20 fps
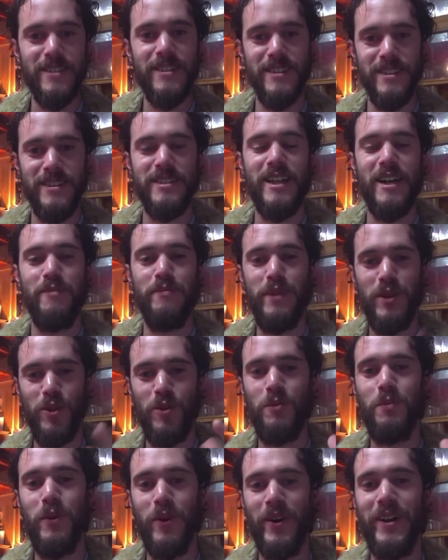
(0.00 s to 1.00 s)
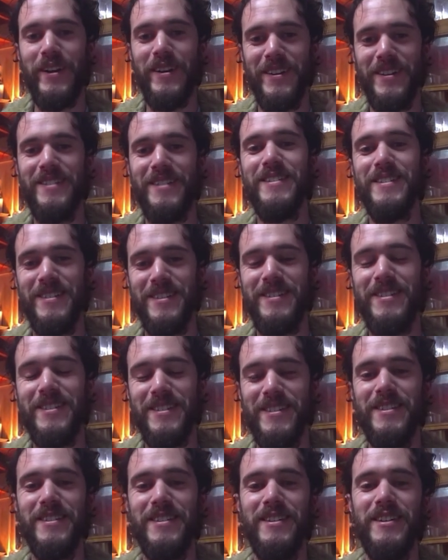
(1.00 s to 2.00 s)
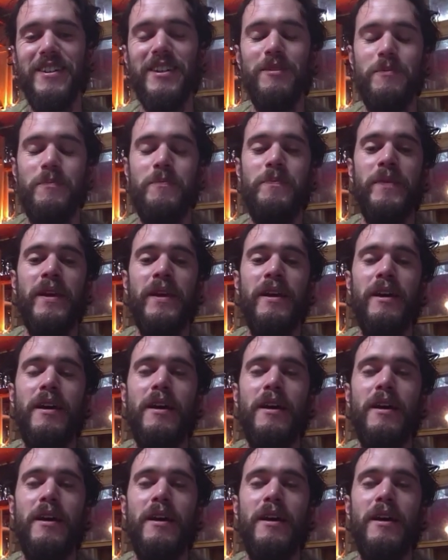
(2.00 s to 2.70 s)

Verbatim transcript: light and dark. Middle. Yeah, exactly.